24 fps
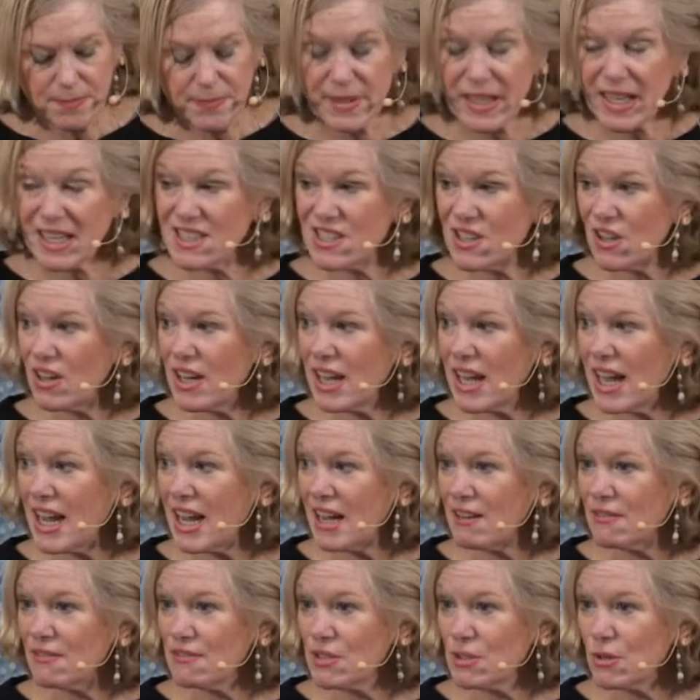And that's all I
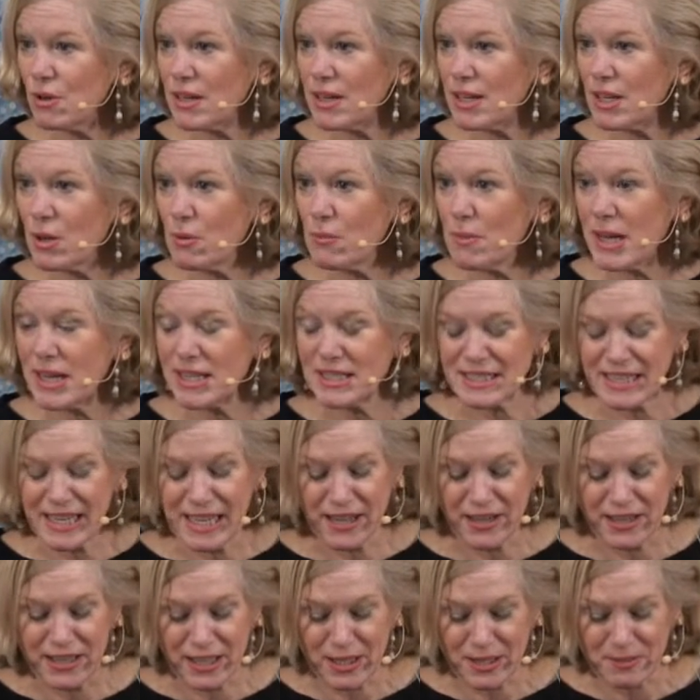have, so I got to go back to
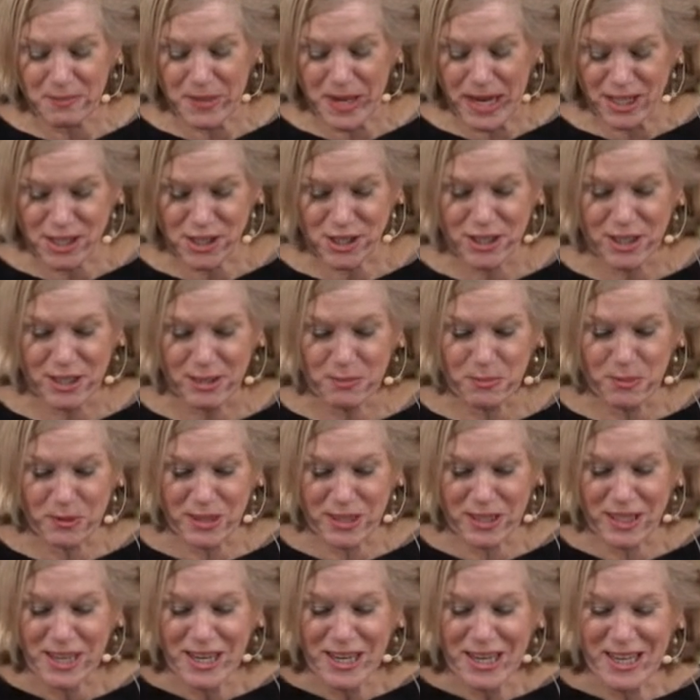counting that passion
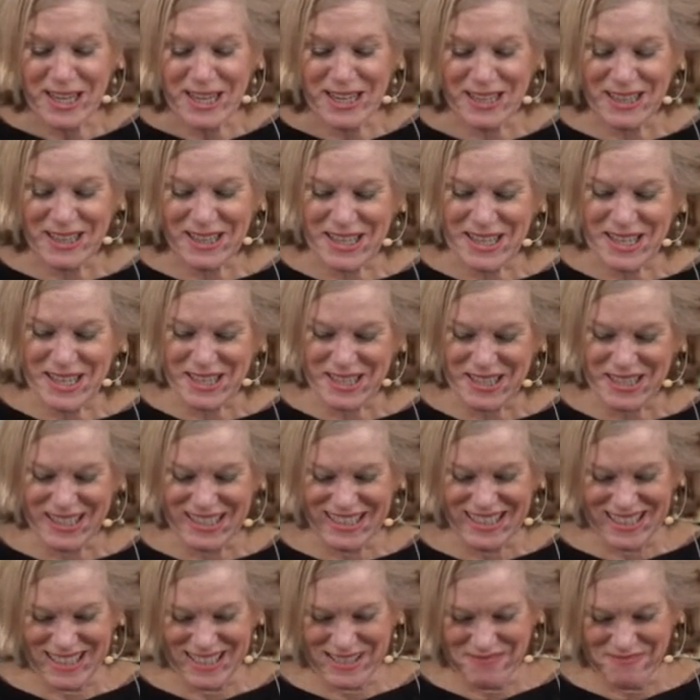in
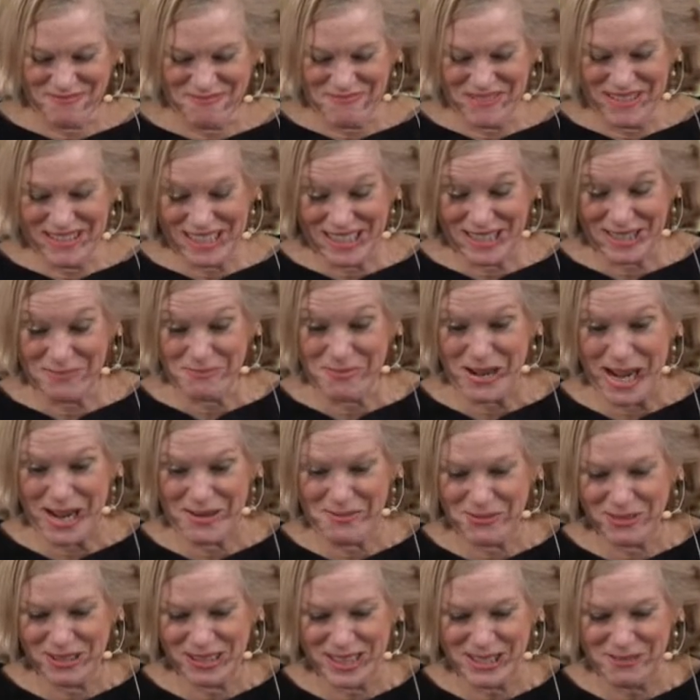the
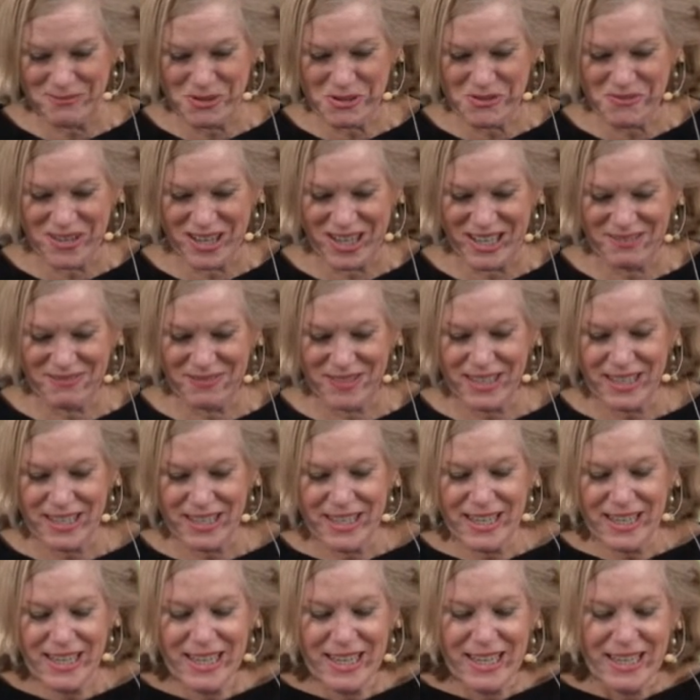Bible. Let's move on.
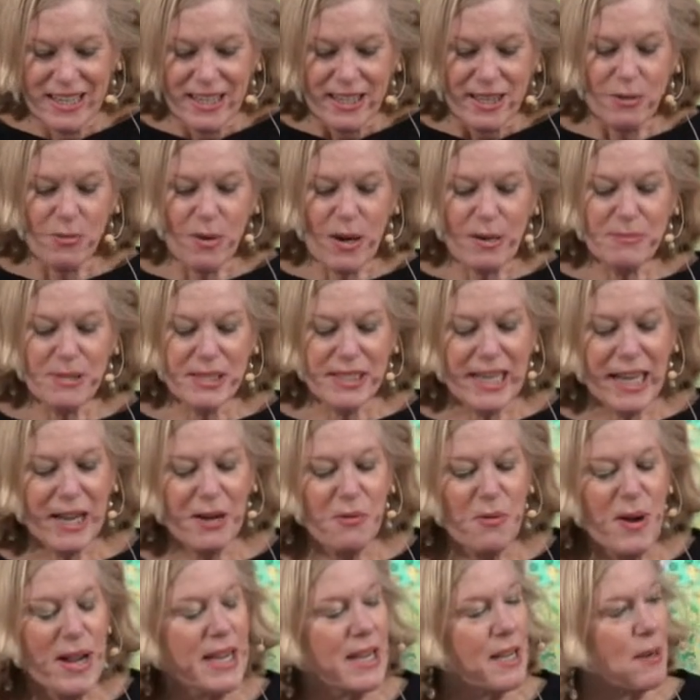The website
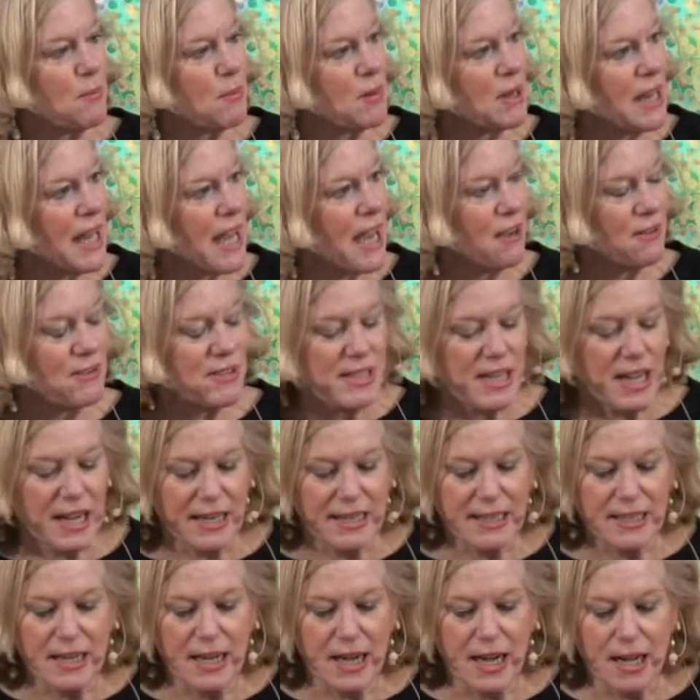
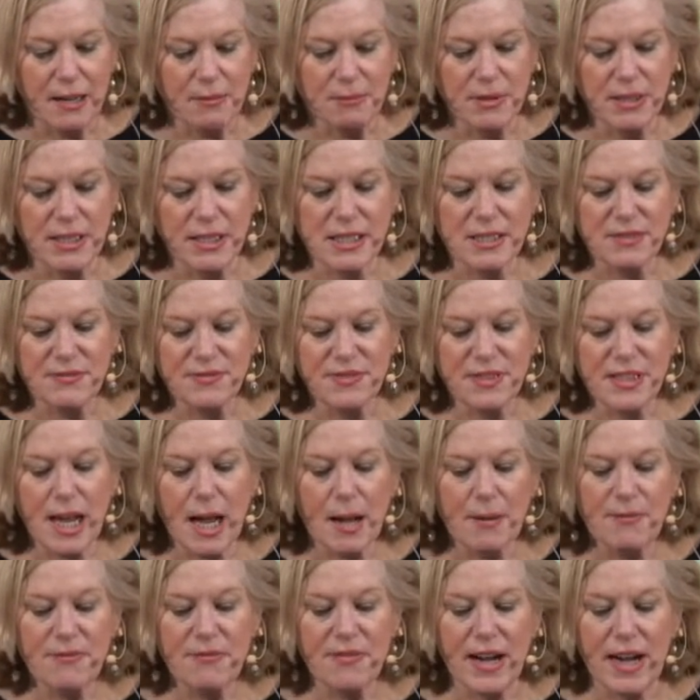wakeupcloud.com lists
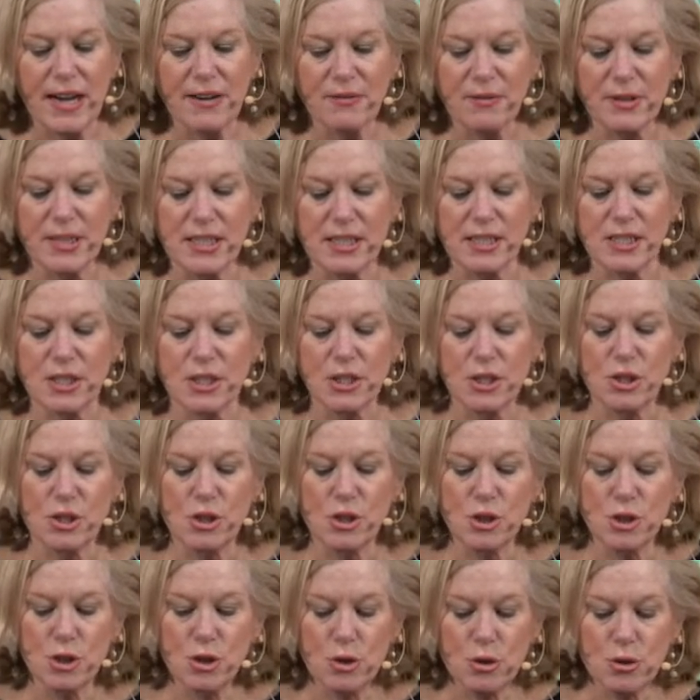top 5 reasons
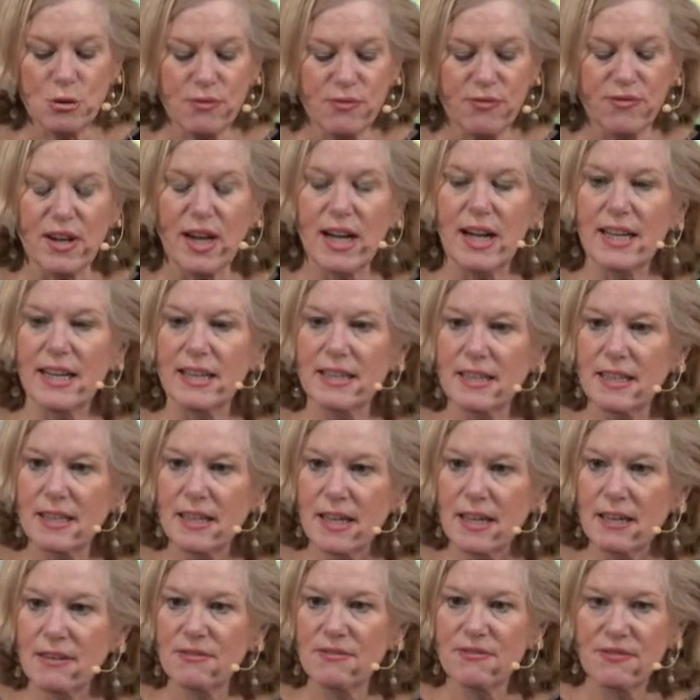to find
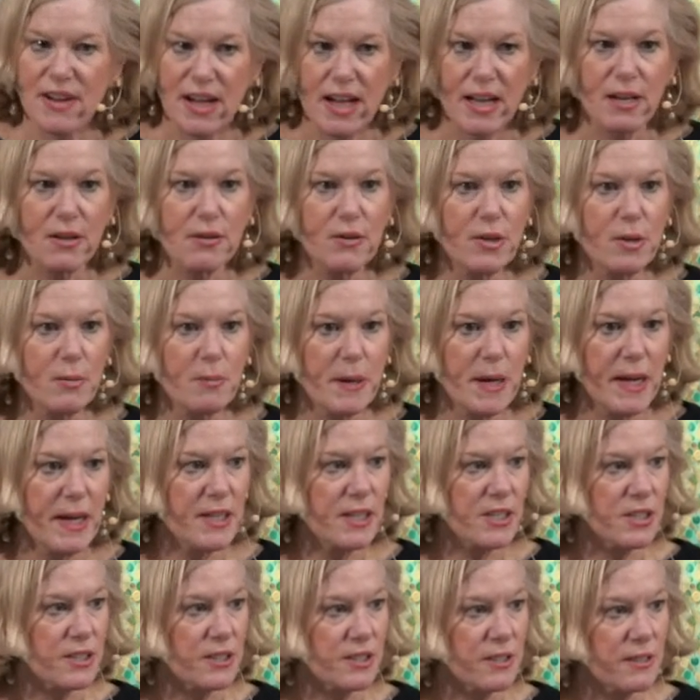and follow your
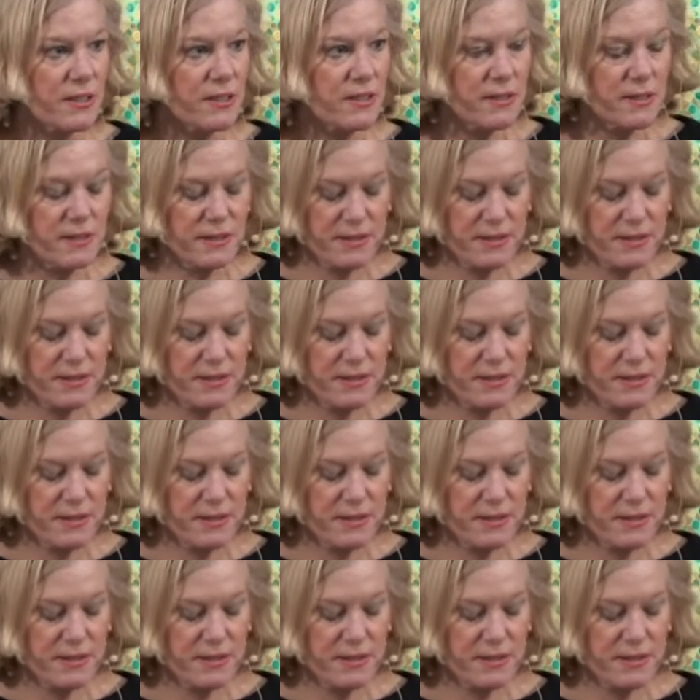passion.